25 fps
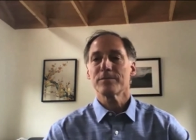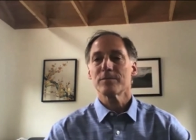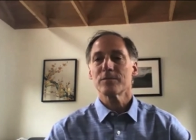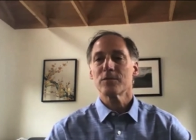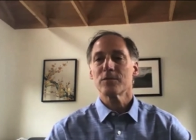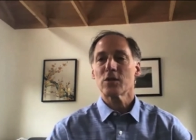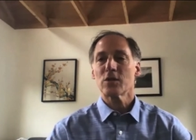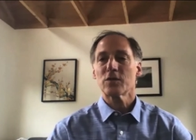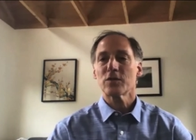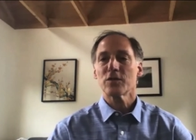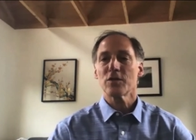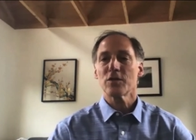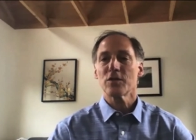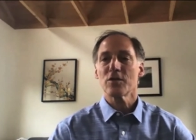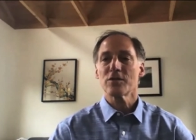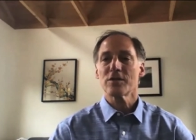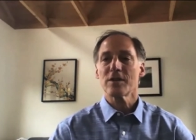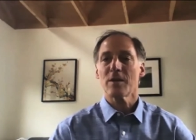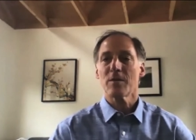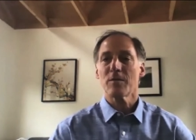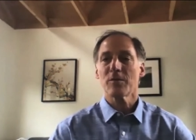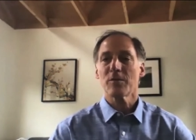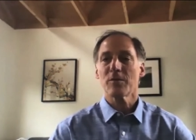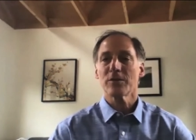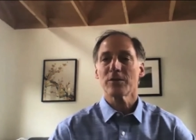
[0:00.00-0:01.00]
just for those
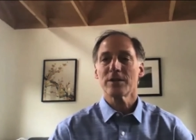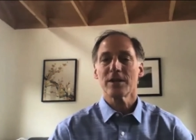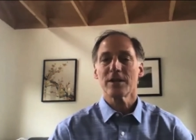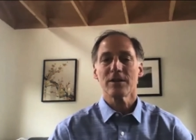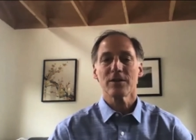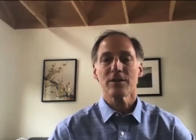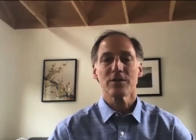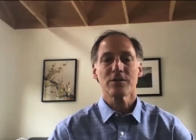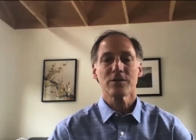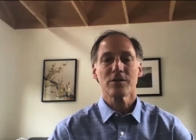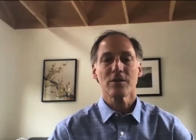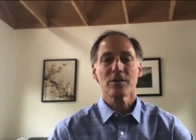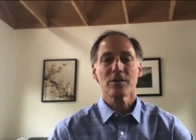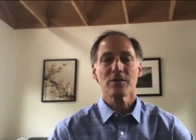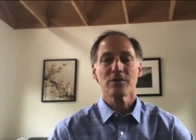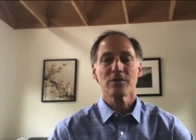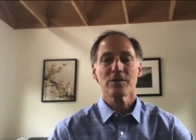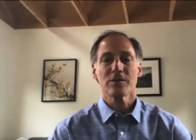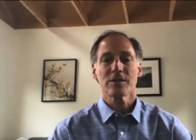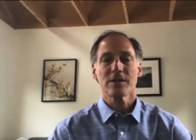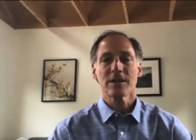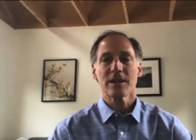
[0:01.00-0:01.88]
that weren't here, so just